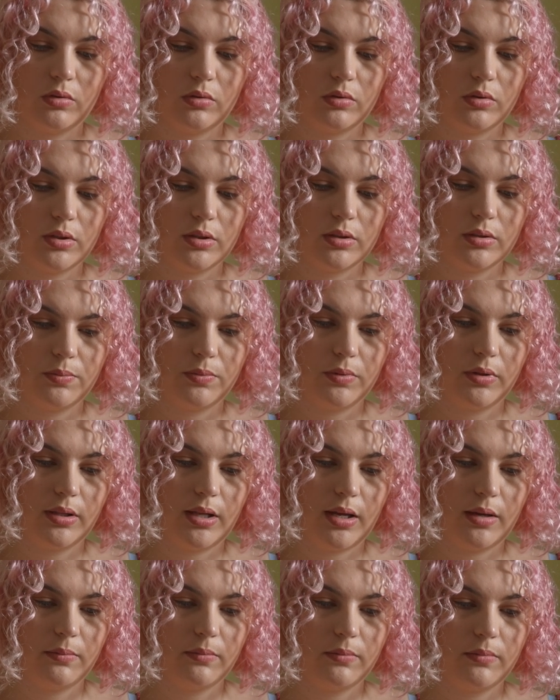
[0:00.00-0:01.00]
So let's bring
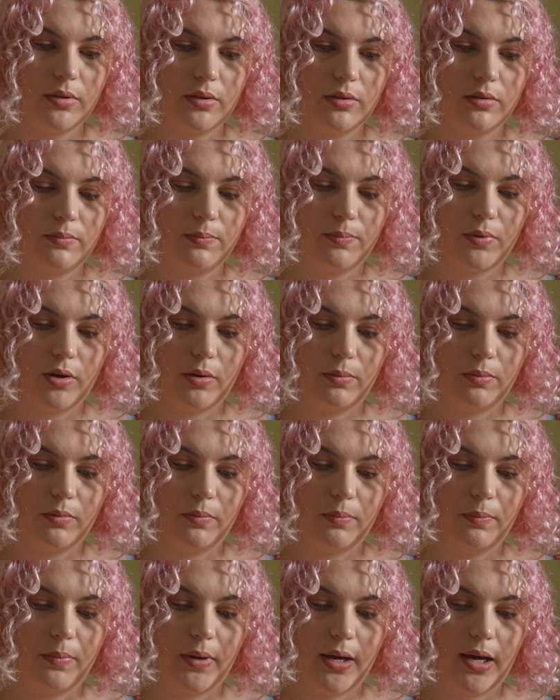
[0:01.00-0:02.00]
that
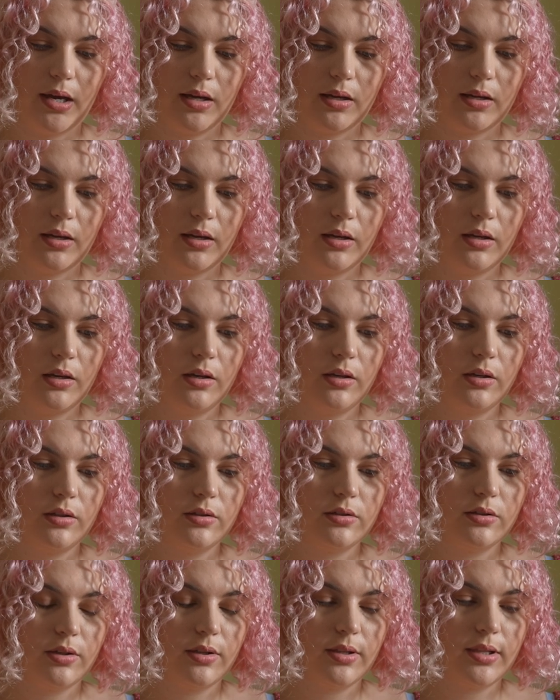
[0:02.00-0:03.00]
purple back.
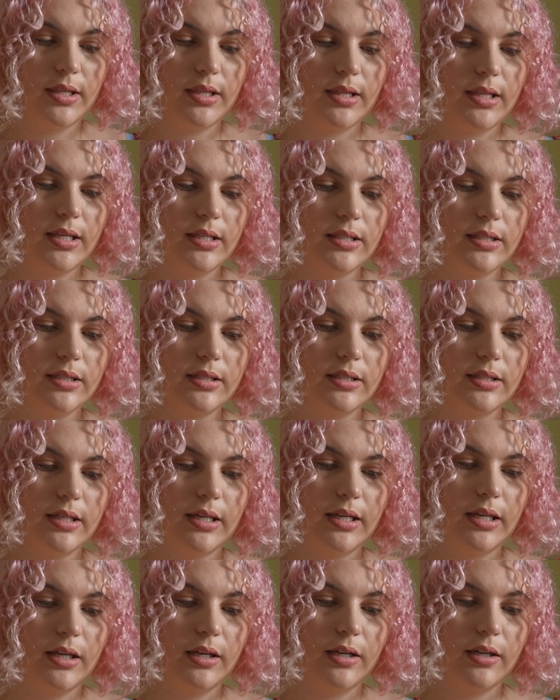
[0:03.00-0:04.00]
So this
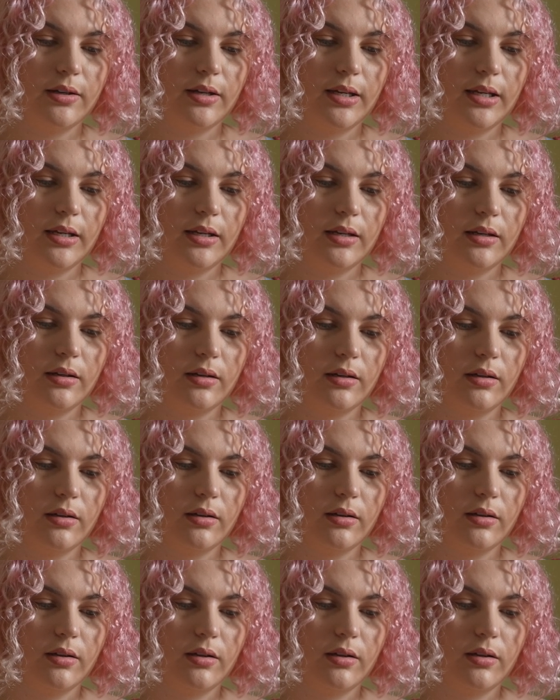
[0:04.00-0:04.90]
here in